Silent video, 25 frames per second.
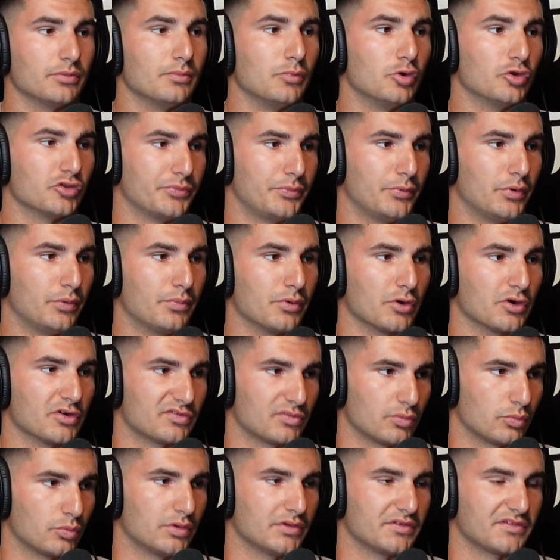multiple
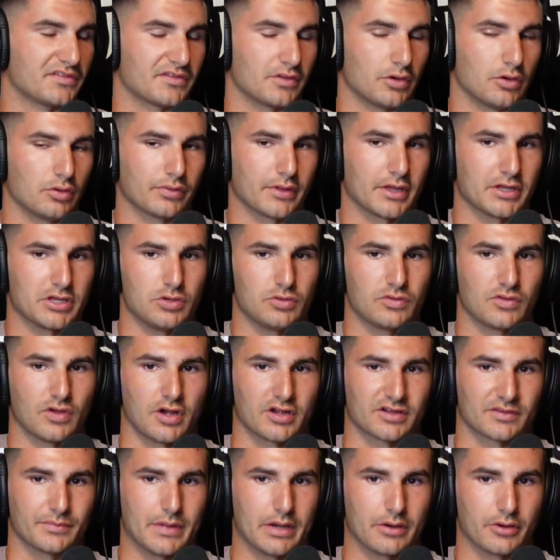birds with one stone, like you
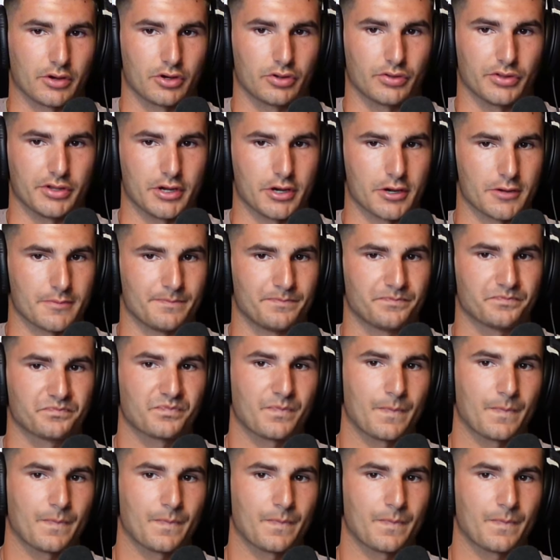talked about earlier,